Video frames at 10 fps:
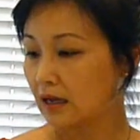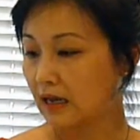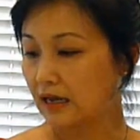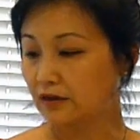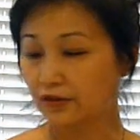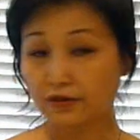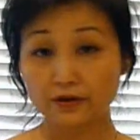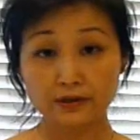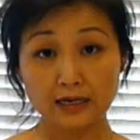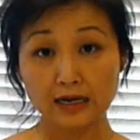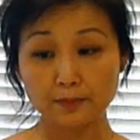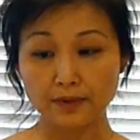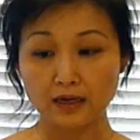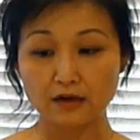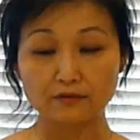and a third cup
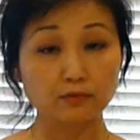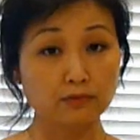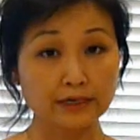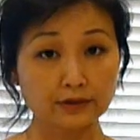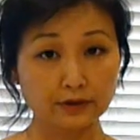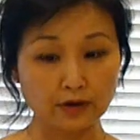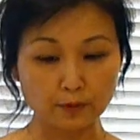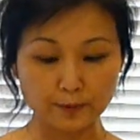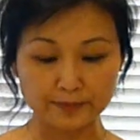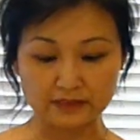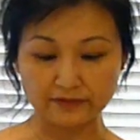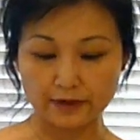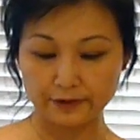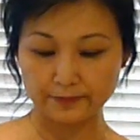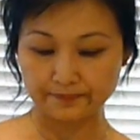of regular all-purpose flour.